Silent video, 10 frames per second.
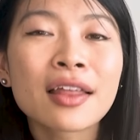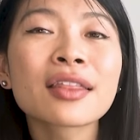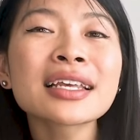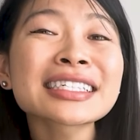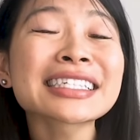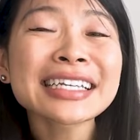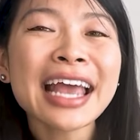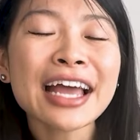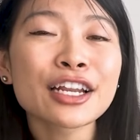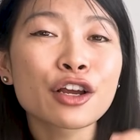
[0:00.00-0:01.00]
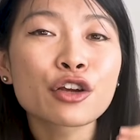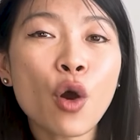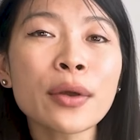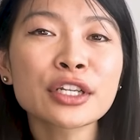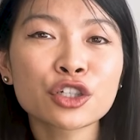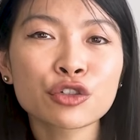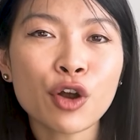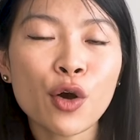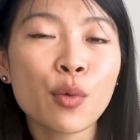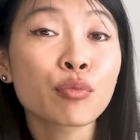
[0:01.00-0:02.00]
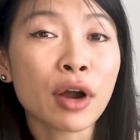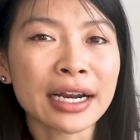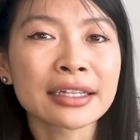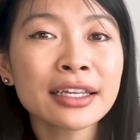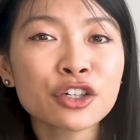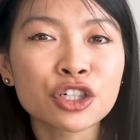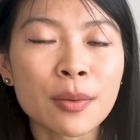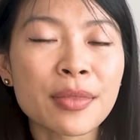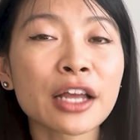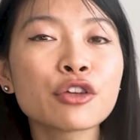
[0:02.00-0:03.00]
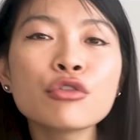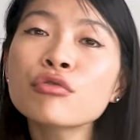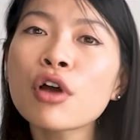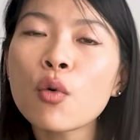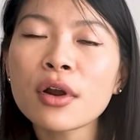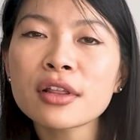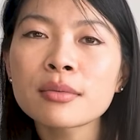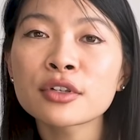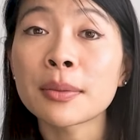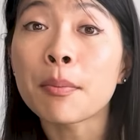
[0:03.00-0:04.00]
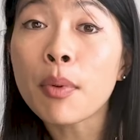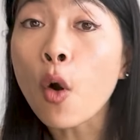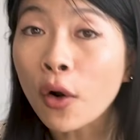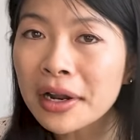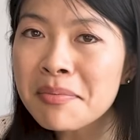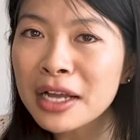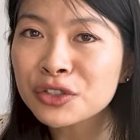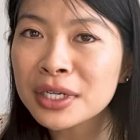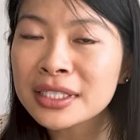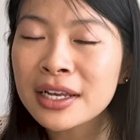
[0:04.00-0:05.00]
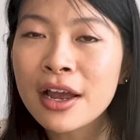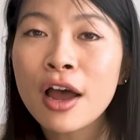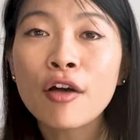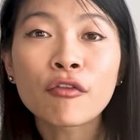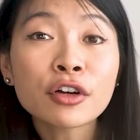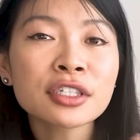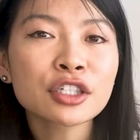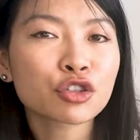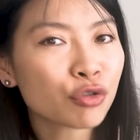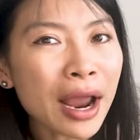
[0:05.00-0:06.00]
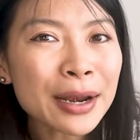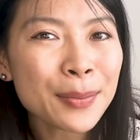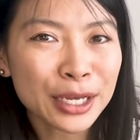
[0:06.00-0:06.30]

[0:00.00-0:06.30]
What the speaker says: This is again going to show product leadership that you know what are the most important metrics versus trying to